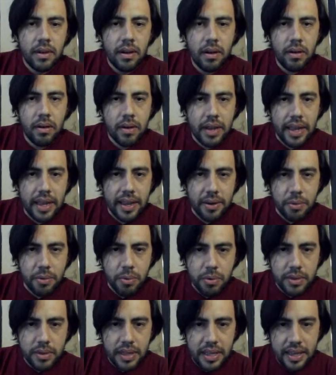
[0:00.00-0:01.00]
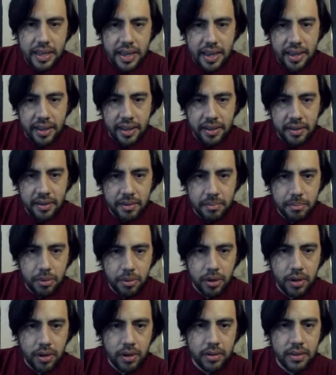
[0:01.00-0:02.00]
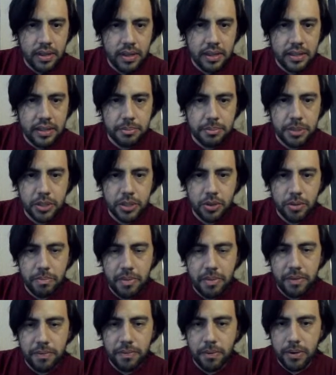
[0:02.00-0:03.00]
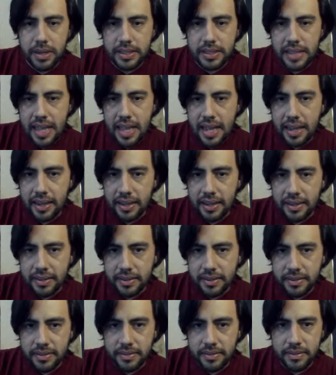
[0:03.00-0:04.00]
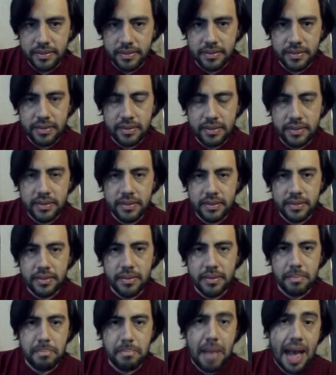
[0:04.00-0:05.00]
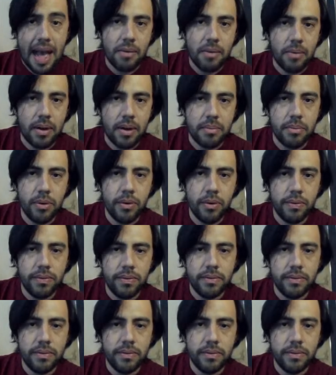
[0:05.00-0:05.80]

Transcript: Okay, rook d8, but the bishop on b4 is hanging. Backward move.